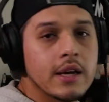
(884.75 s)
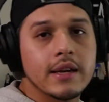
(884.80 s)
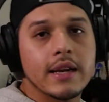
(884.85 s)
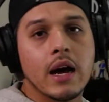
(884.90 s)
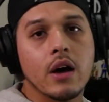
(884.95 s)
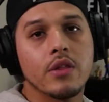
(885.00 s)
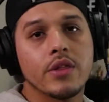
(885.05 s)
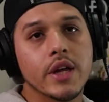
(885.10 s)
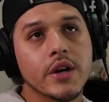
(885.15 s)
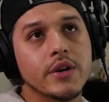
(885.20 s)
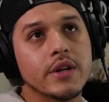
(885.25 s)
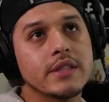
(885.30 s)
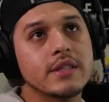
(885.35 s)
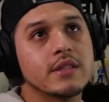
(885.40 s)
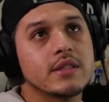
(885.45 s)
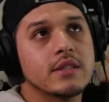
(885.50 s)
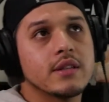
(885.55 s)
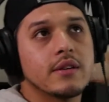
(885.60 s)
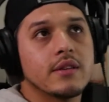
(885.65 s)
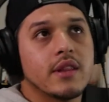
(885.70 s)
Now there
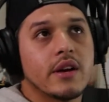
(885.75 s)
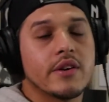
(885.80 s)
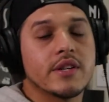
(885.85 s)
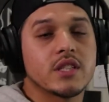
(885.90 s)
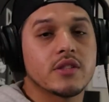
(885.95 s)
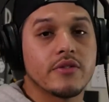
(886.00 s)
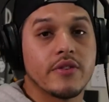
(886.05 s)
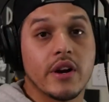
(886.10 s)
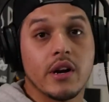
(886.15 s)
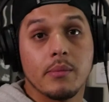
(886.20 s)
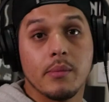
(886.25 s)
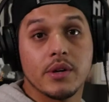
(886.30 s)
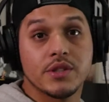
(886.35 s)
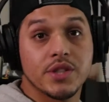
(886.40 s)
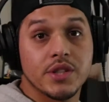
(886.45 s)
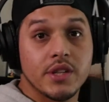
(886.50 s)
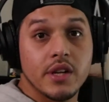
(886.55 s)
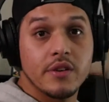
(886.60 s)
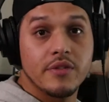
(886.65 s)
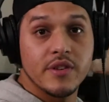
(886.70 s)
is very
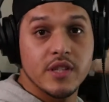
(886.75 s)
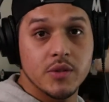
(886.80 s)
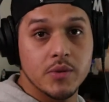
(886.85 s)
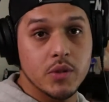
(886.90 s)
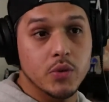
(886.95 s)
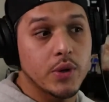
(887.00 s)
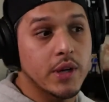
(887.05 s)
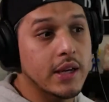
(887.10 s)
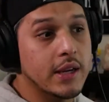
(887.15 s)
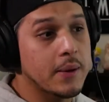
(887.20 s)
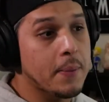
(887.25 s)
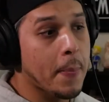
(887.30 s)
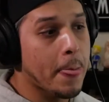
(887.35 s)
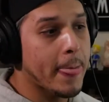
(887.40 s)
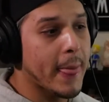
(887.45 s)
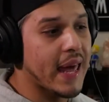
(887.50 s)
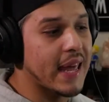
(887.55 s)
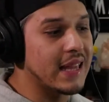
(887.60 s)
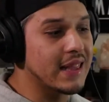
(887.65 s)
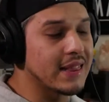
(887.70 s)
much a difference between
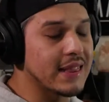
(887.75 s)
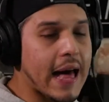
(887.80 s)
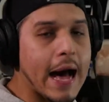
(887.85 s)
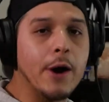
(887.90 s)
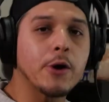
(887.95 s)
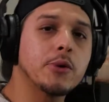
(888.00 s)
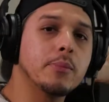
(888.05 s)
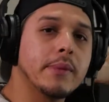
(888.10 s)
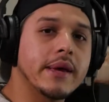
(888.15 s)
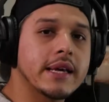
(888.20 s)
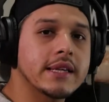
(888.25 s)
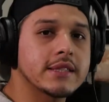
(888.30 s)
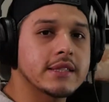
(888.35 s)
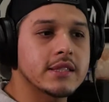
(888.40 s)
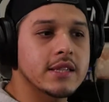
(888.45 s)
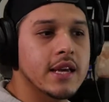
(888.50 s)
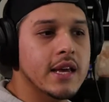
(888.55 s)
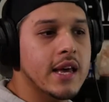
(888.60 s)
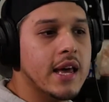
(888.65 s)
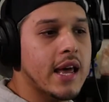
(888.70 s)
a loud
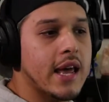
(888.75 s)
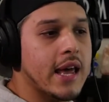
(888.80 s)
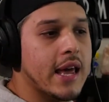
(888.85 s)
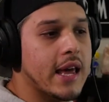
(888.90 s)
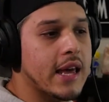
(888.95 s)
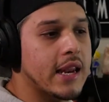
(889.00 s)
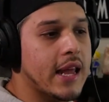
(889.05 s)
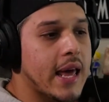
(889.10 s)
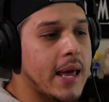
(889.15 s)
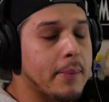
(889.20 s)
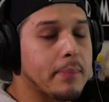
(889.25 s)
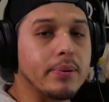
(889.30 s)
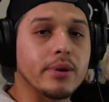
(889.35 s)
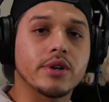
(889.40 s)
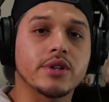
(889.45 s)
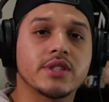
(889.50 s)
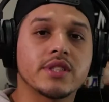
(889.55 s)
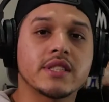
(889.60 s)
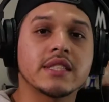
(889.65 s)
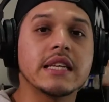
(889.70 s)
mix and a
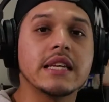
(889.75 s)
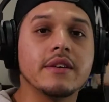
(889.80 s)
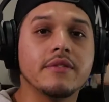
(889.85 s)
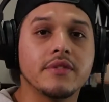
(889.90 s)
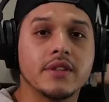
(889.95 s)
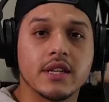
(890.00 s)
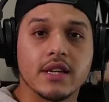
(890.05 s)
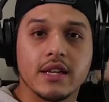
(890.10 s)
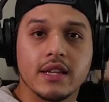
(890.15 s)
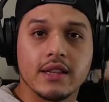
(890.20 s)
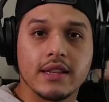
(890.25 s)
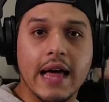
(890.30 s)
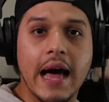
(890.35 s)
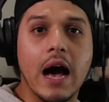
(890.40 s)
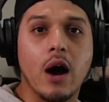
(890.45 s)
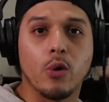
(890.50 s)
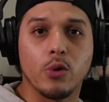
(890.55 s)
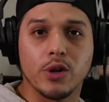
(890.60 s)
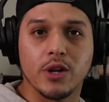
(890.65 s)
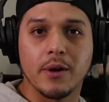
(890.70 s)
perceived
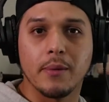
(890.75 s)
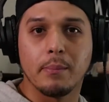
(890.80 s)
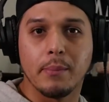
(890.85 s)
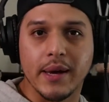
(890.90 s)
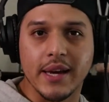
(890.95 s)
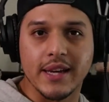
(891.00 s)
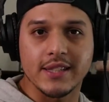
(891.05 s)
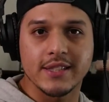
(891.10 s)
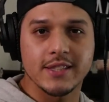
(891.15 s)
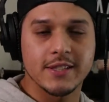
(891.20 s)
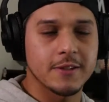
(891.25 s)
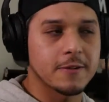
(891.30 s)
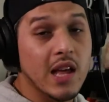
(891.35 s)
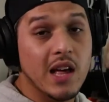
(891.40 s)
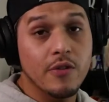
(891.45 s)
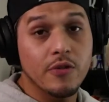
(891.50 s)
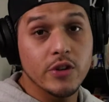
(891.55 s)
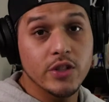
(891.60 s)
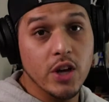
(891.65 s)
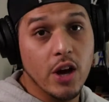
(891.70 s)
loud mix.
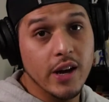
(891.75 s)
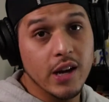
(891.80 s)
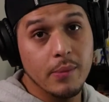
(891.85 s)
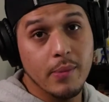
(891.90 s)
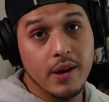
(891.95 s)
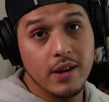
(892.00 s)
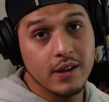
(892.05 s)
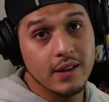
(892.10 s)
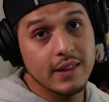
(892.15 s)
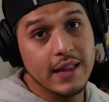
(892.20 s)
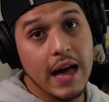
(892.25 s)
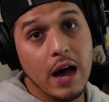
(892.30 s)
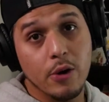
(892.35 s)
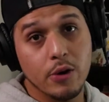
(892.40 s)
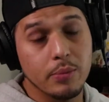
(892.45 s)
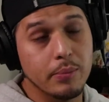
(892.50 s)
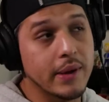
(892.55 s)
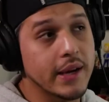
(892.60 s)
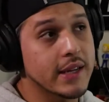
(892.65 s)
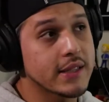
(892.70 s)
Now, if we're talking about a
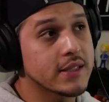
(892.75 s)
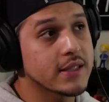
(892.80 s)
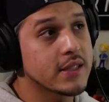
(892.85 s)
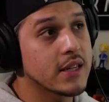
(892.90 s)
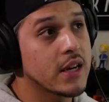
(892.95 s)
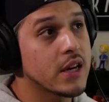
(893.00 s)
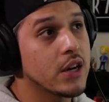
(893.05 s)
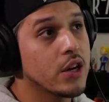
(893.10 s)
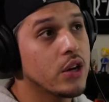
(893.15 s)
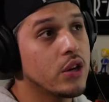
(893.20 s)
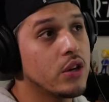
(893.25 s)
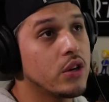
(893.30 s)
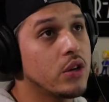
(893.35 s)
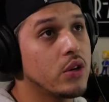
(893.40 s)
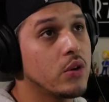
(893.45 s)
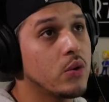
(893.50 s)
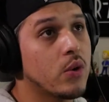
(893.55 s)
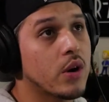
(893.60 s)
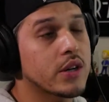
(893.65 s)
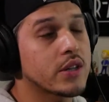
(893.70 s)
loud mix,
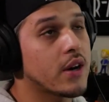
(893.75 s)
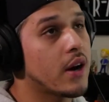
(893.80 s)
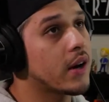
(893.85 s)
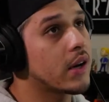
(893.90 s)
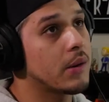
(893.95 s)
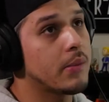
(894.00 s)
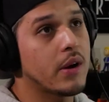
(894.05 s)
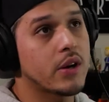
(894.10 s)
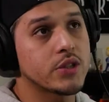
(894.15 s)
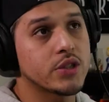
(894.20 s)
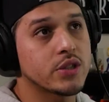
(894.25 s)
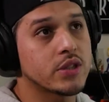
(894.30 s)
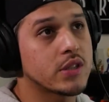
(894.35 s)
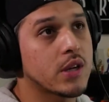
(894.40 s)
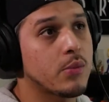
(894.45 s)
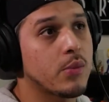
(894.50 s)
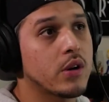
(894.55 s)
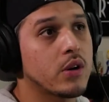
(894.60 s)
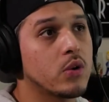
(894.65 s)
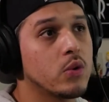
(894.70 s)
you are talking about just
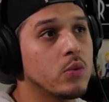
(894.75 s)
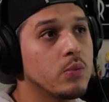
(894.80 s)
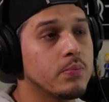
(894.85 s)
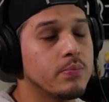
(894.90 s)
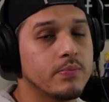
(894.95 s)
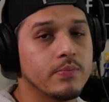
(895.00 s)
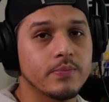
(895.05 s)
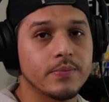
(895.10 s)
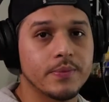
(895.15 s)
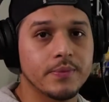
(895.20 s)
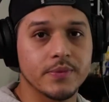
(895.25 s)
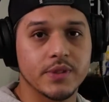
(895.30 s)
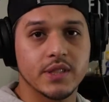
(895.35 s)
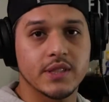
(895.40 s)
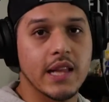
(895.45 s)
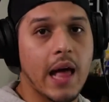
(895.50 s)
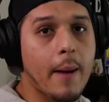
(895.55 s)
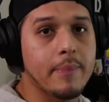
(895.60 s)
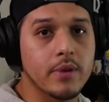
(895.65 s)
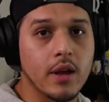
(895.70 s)
someone who
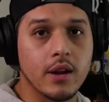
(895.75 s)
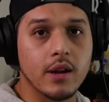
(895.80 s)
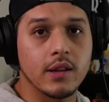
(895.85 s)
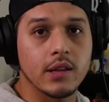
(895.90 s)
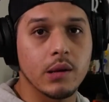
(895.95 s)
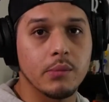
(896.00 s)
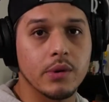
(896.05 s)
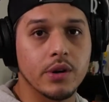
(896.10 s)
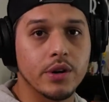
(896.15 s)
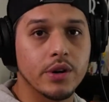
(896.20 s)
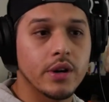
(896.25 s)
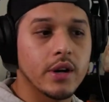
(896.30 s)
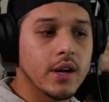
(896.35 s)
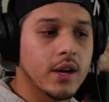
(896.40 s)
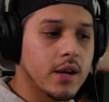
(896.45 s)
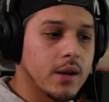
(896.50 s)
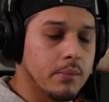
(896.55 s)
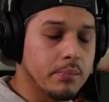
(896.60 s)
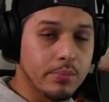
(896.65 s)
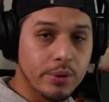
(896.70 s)
slapped on a limiter,
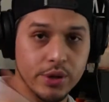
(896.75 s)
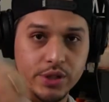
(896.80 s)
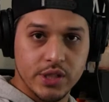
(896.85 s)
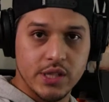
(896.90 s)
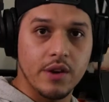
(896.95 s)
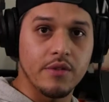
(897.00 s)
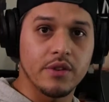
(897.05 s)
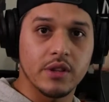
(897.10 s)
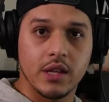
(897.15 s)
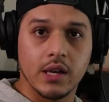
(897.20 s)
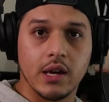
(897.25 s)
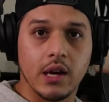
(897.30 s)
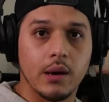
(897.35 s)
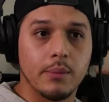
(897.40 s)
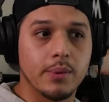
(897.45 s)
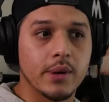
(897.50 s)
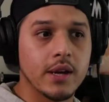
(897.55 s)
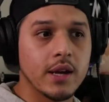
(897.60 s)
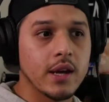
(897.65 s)
pushed everything up,